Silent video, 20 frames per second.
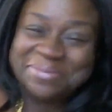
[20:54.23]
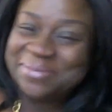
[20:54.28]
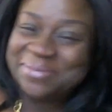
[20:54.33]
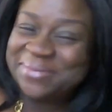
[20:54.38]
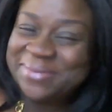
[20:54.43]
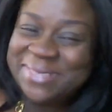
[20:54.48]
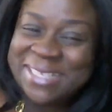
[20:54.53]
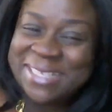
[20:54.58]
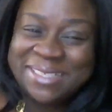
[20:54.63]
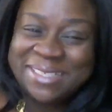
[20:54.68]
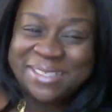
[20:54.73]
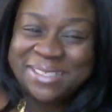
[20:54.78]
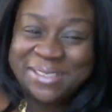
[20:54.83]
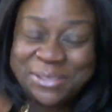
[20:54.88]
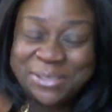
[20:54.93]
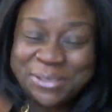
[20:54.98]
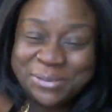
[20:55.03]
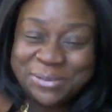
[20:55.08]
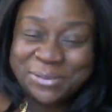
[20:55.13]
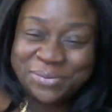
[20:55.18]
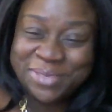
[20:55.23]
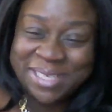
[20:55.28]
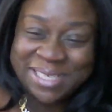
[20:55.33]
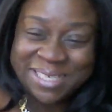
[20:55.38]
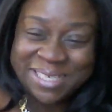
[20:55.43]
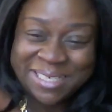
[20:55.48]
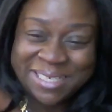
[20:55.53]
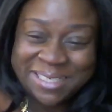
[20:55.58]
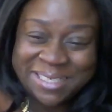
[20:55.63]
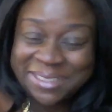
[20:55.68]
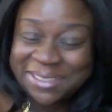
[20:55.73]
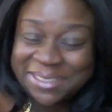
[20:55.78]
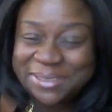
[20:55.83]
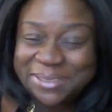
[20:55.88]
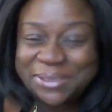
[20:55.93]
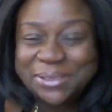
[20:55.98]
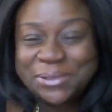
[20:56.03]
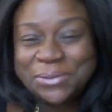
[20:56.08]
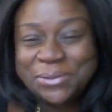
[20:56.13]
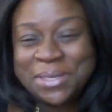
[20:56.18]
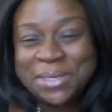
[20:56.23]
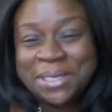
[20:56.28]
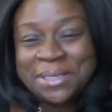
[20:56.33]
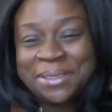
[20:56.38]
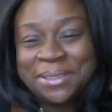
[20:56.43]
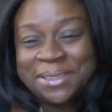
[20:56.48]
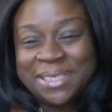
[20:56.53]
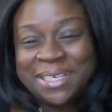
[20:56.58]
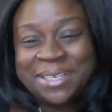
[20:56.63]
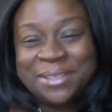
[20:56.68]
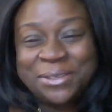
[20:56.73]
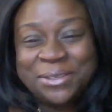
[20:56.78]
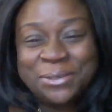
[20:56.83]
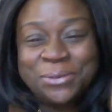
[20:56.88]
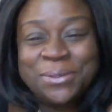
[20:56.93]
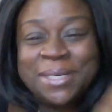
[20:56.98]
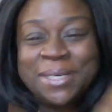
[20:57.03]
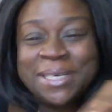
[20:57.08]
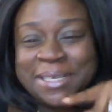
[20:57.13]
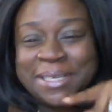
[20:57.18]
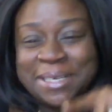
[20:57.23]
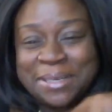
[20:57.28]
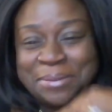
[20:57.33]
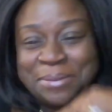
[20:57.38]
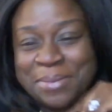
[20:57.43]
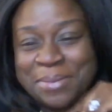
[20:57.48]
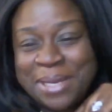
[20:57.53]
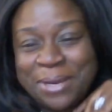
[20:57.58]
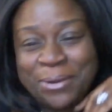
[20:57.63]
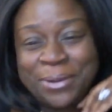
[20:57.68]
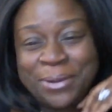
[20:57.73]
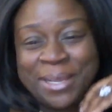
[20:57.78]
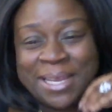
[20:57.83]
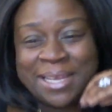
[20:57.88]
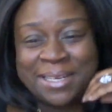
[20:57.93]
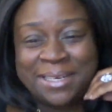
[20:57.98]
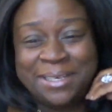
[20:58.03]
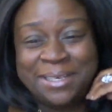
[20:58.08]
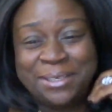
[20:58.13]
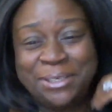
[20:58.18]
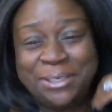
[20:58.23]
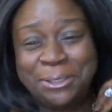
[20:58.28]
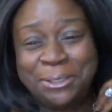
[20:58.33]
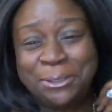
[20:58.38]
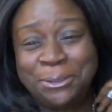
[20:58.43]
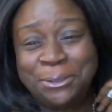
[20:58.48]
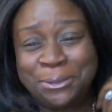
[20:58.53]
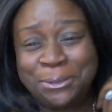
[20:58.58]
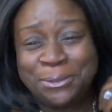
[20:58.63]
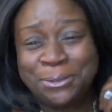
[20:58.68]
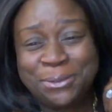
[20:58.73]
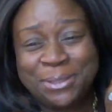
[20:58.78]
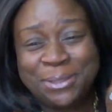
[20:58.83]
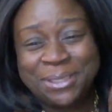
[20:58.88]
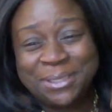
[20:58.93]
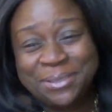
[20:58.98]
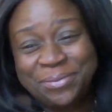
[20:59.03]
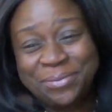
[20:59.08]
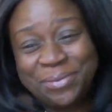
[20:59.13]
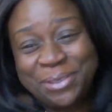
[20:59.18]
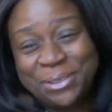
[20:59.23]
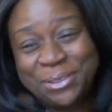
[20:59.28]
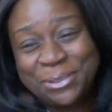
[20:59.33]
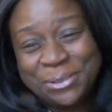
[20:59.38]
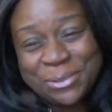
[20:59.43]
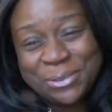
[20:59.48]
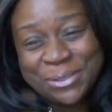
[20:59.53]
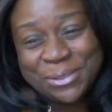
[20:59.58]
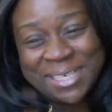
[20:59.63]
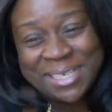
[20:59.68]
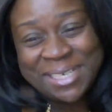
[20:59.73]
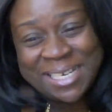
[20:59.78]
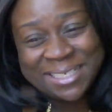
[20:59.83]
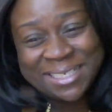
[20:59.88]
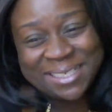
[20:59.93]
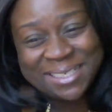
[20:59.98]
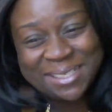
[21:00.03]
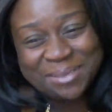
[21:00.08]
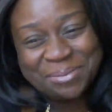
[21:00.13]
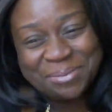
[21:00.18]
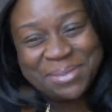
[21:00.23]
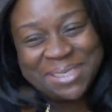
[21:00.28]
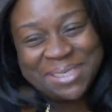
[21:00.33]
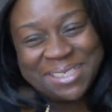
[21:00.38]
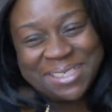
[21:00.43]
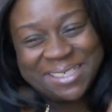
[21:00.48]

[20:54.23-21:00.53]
That's so funny. Well, either way, Marianne, you could go next. please.